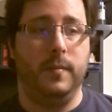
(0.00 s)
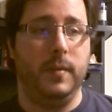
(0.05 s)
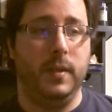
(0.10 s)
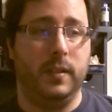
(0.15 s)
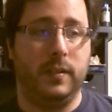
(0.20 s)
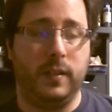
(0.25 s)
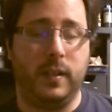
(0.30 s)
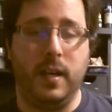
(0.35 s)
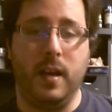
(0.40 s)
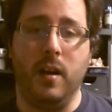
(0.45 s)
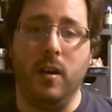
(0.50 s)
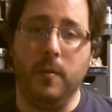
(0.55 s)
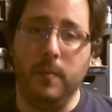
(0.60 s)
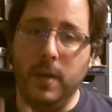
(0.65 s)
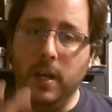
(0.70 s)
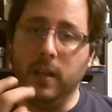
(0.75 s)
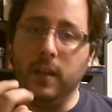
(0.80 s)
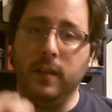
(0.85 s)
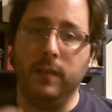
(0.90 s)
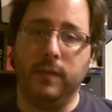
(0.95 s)
It's a
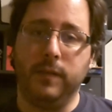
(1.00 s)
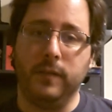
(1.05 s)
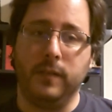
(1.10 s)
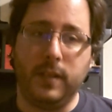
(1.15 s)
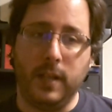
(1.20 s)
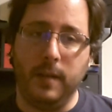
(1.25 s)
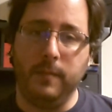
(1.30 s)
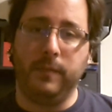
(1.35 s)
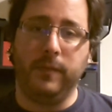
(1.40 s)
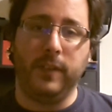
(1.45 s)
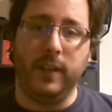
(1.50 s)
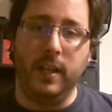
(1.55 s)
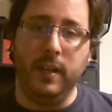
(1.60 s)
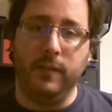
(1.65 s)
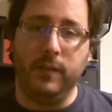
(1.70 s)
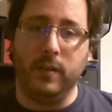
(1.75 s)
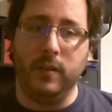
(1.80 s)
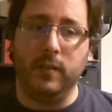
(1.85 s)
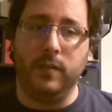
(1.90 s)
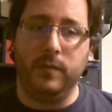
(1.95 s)
caramelly type
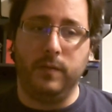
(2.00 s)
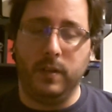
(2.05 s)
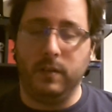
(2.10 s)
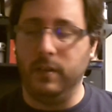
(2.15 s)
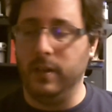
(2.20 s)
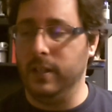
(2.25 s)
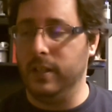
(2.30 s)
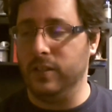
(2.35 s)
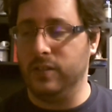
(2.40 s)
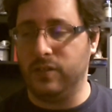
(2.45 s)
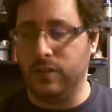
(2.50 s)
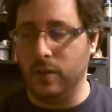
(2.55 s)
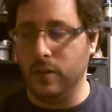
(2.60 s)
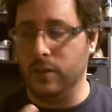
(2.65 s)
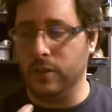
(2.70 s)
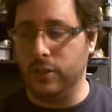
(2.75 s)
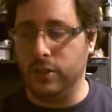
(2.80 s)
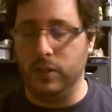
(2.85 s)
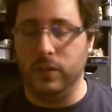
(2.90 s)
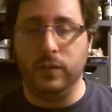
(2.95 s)
flavor, very
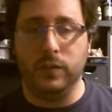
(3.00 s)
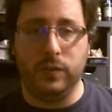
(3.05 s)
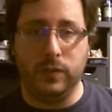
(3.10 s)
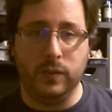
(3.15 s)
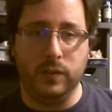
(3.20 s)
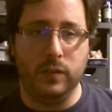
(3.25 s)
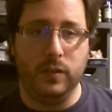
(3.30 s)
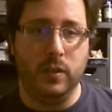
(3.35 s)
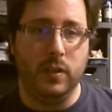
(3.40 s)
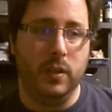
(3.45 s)
dessert juice,